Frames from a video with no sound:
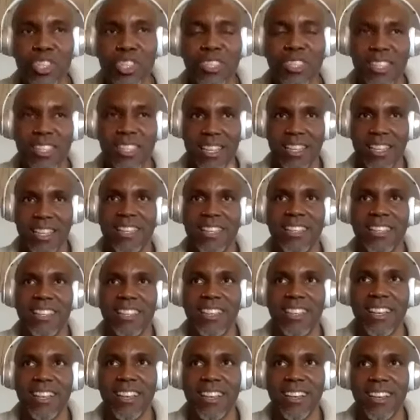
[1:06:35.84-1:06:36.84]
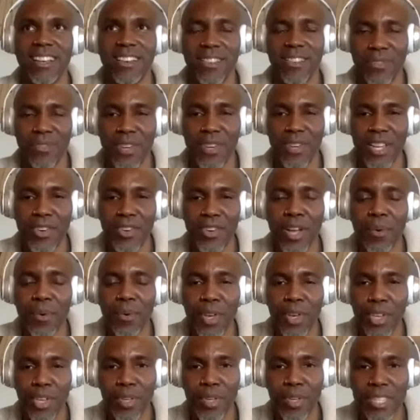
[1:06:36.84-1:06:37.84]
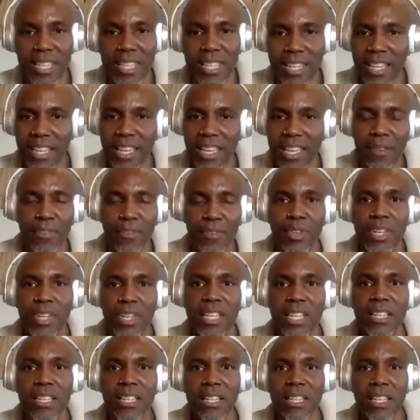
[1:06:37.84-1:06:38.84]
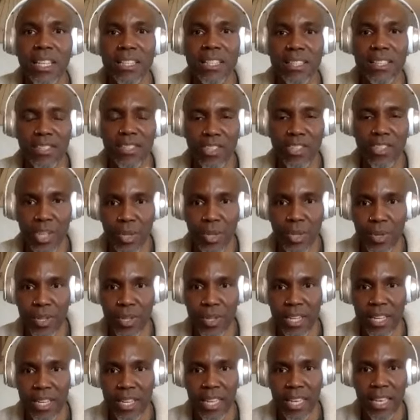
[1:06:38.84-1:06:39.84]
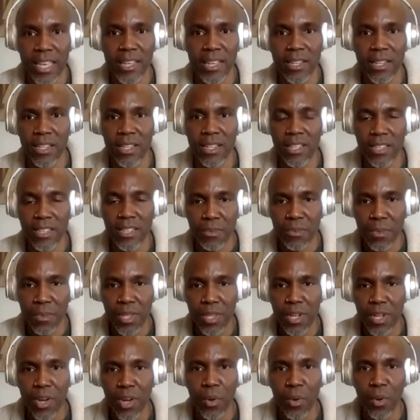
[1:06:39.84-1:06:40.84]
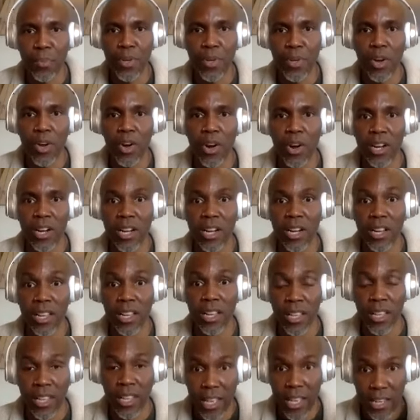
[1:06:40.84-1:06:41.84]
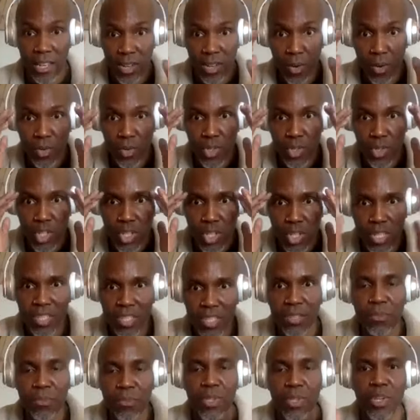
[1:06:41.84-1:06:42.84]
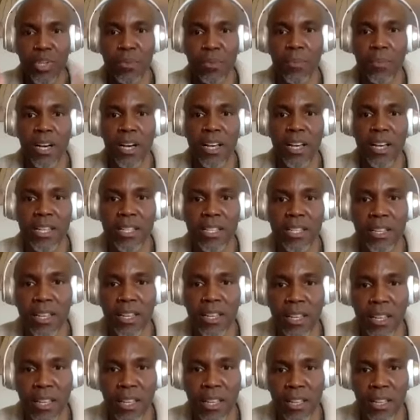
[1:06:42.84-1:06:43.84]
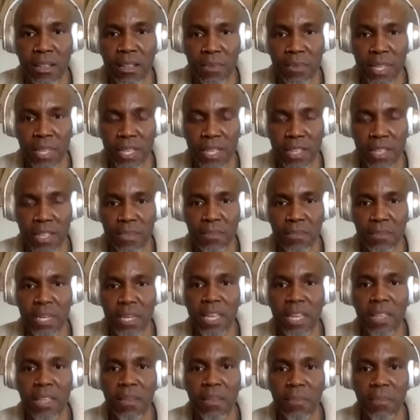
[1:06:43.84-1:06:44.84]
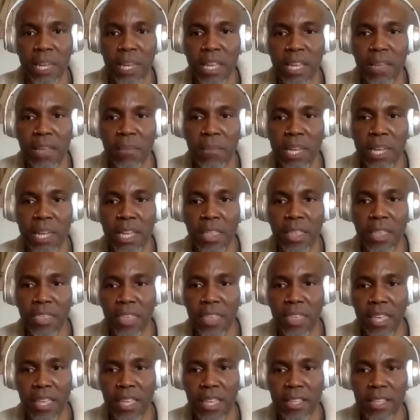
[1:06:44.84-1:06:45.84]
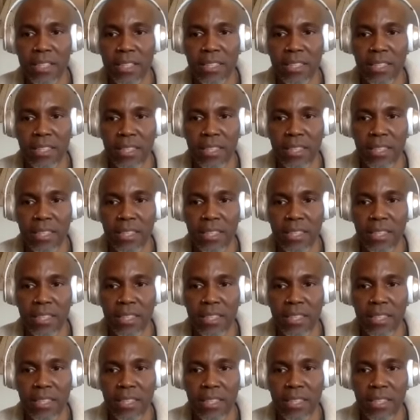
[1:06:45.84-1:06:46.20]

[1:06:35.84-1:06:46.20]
just going to reiterate what you said. Like, if you need to listen to it again, listen with an open heart and don't just listen with your mind. Because many, many, many things